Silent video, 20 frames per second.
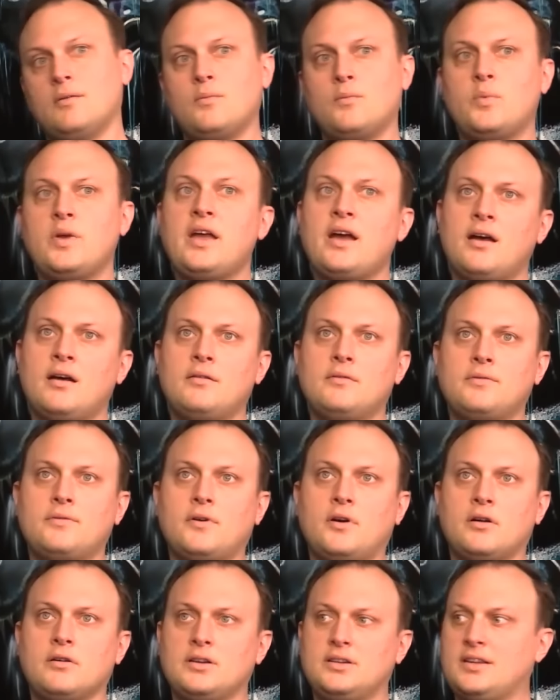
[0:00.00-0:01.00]
we have
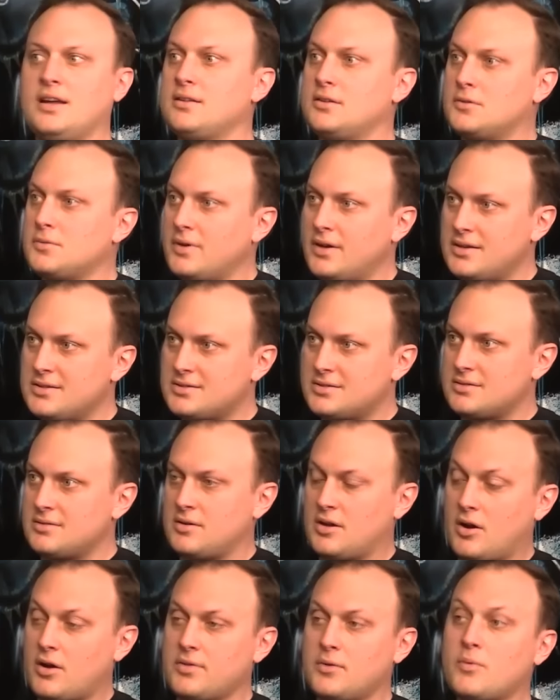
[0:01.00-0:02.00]
our intended ways,
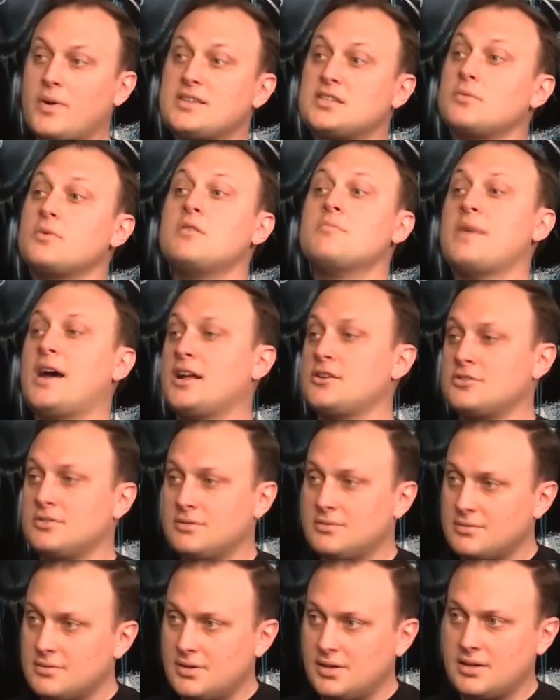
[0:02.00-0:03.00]
are the ways that we
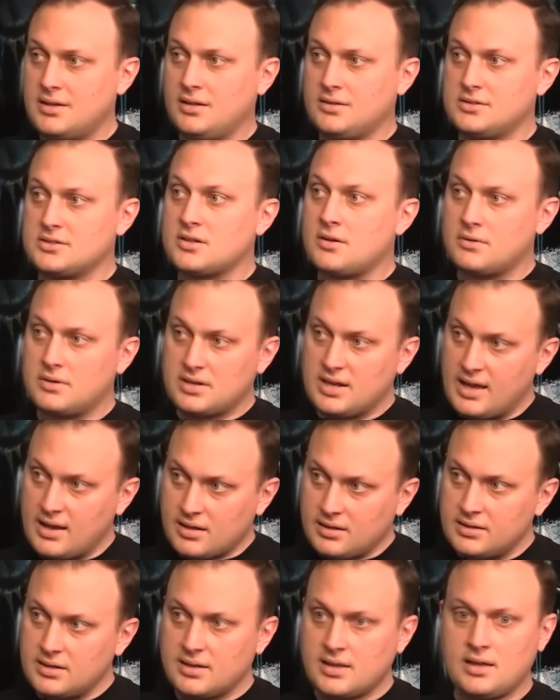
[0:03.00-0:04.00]
imagine a guild is going to
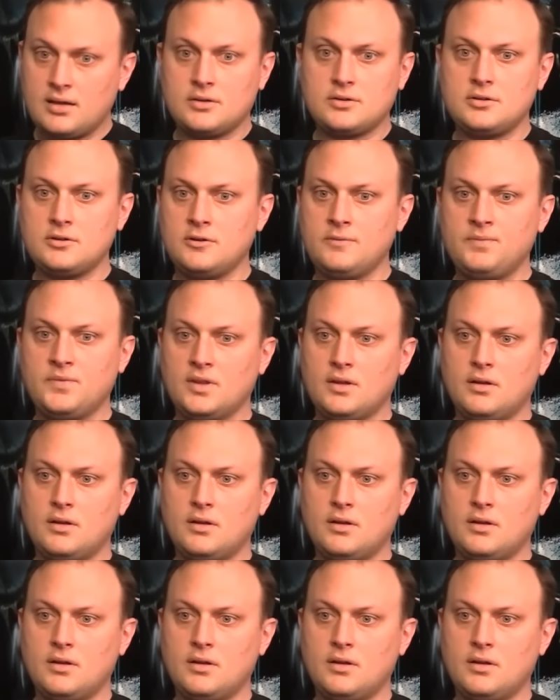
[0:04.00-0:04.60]
tackle an encounter.